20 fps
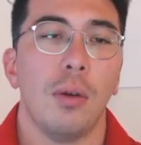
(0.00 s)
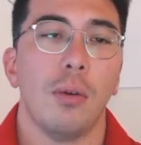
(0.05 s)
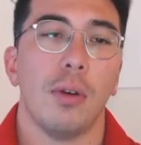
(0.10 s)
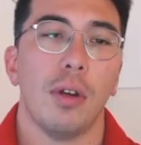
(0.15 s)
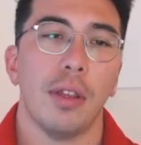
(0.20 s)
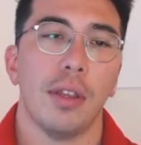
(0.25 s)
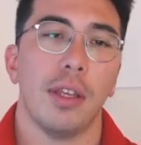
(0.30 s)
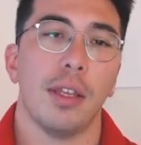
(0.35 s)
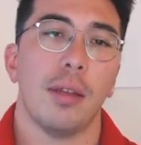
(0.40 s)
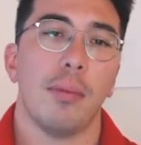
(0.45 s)

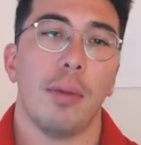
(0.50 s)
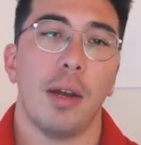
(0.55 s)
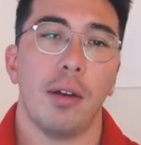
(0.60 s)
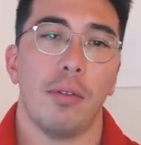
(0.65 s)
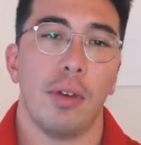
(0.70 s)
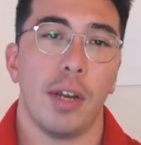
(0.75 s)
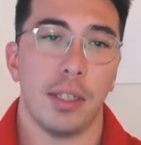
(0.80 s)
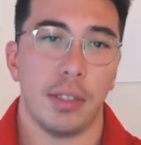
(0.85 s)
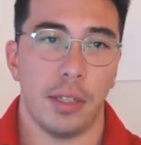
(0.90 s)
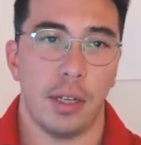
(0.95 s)
One thing that
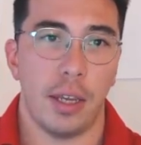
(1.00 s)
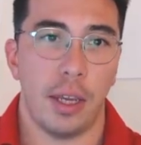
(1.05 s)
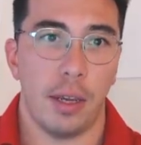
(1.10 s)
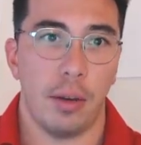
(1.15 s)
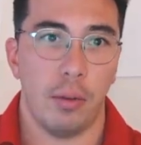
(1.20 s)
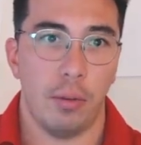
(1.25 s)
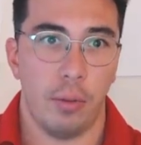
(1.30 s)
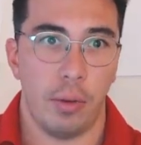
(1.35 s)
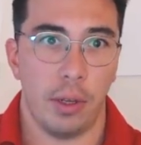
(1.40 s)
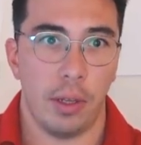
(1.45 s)
might
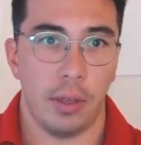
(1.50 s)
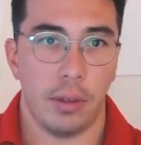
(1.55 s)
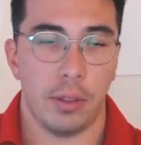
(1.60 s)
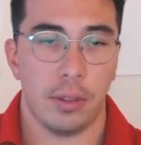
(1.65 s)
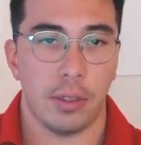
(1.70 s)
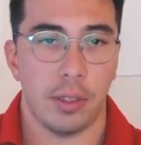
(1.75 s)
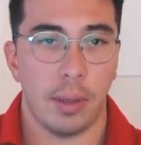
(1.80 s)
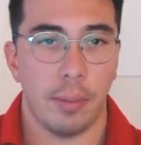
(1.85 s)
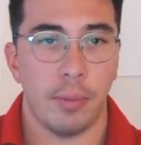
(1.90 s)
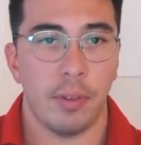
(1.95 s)
resonate with
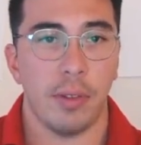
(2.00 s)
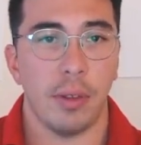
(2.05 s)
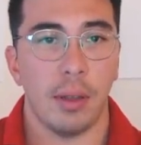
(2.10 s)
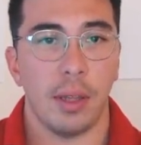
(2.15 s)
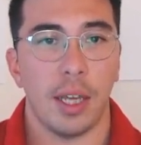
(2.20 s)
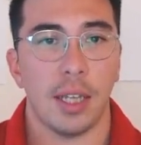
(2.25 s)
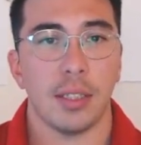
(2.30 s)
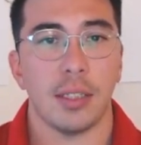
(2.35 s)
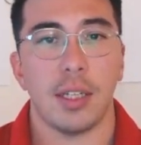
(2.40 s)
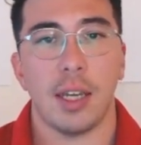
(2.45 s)
some of the
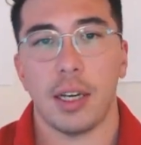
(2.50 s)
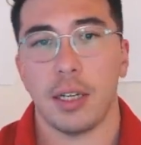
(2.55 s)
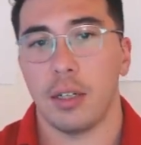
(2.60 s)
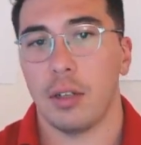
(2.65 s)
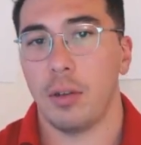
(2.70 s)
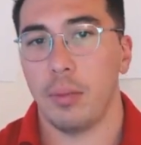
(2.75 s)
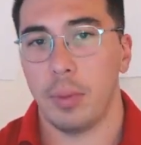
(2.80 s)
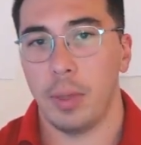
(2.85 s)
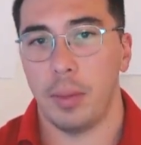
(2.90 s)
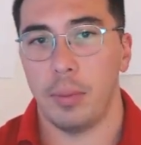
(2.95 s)
less
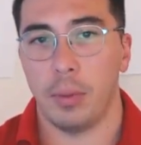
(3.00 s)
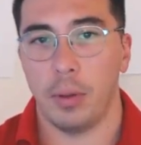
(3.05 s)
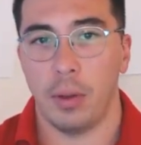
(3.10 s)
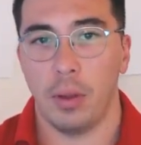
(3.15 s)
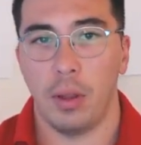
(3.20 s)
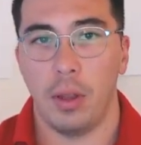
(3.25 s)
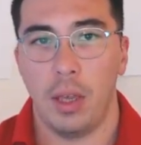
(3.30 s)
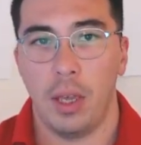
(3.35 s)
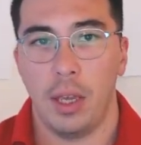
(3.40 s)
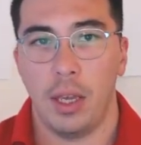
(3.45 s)
technical
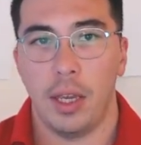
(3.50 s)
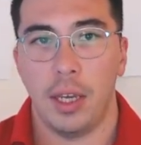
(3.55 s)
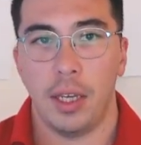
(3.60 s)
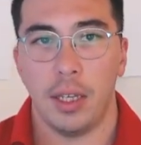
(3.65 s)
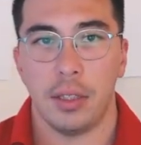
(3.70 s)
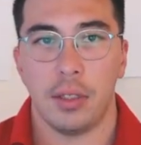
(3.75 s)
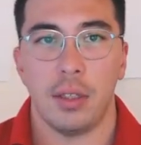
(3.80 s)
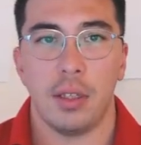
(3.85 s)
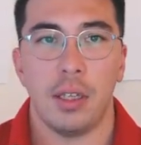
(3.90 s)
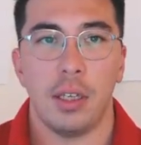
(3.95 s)
people
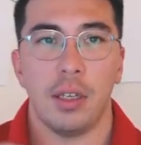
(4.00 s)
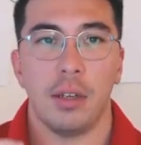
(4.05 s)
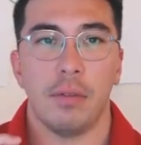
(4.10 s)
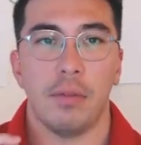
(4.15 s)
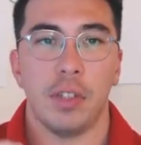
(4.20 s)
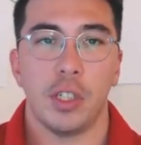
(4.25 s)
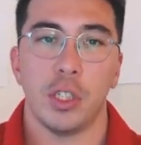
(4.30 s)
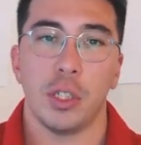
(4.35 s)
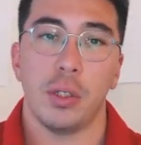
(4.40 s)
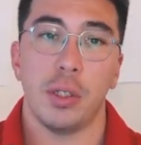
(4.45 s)
is the
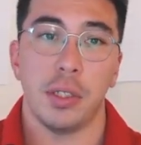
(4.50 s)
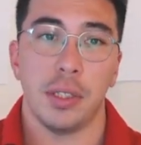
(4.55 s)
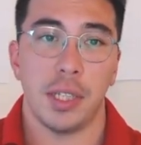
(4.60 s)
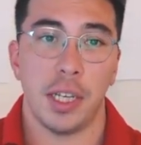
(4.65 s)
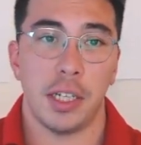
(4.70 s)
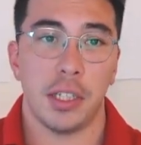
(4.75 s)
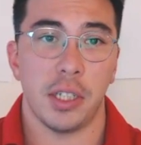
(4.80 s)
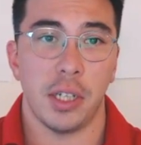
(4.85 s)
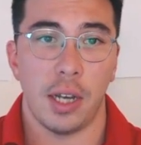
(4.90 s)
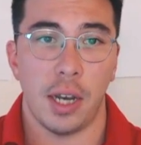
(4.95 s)

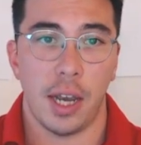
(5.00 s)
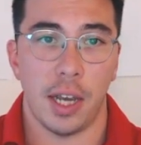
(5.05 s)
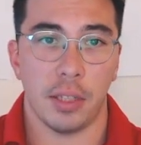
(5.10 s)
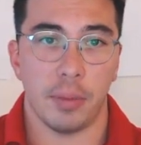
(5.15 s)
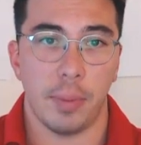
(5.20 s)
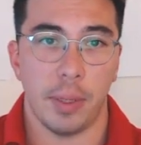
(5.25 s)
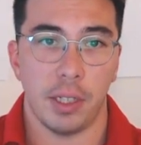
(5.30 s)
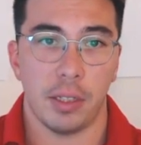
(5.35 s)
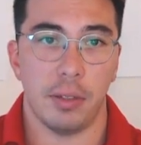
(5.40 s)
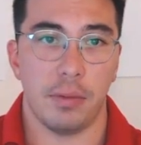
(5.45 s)
visualization
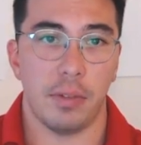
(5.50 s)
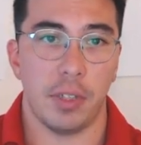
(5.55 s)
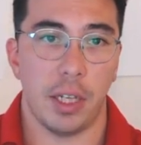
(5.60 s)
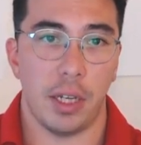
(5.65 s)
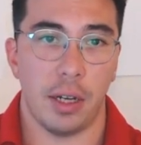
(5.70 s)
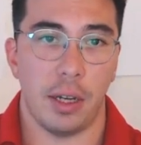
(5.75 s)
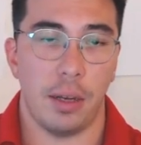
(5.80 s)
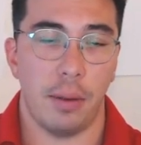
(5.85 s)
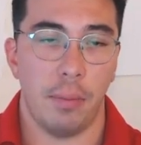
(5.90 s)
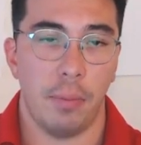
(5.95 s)
aspect of
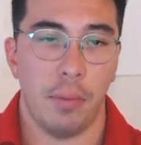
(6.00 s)
data.